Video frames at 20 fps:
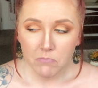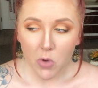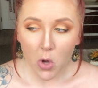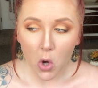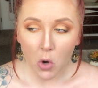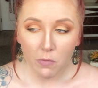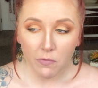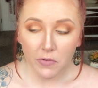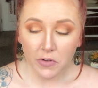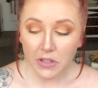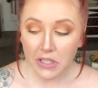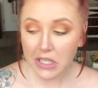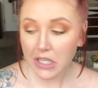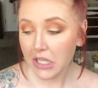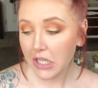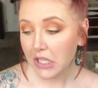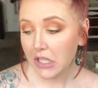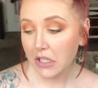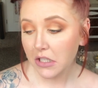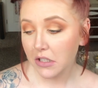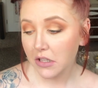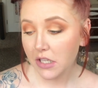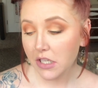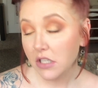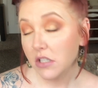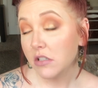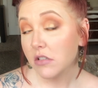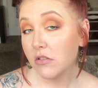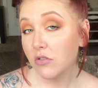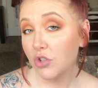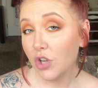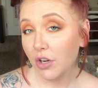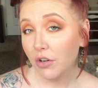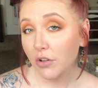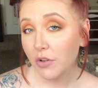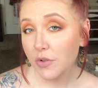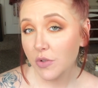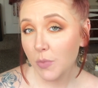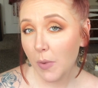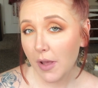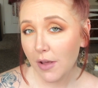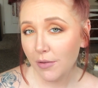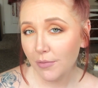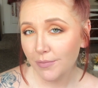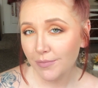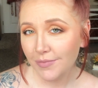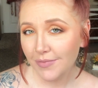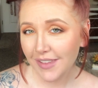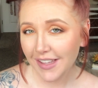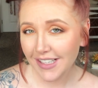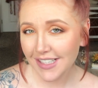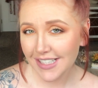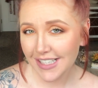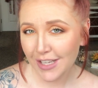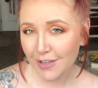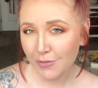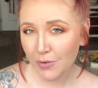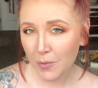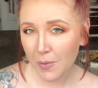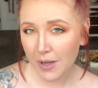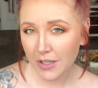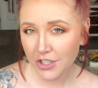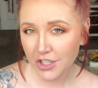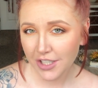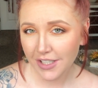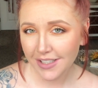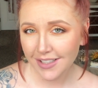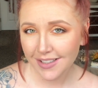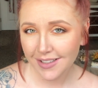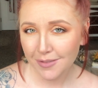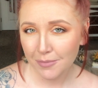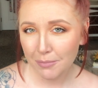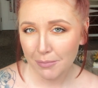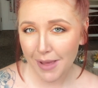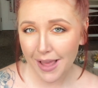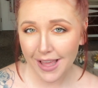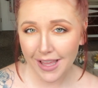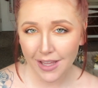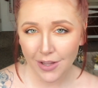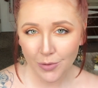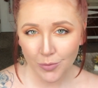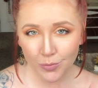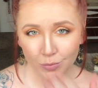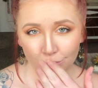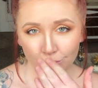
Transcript: Hopefully this channel goes well. Thanks again for watching. Bye!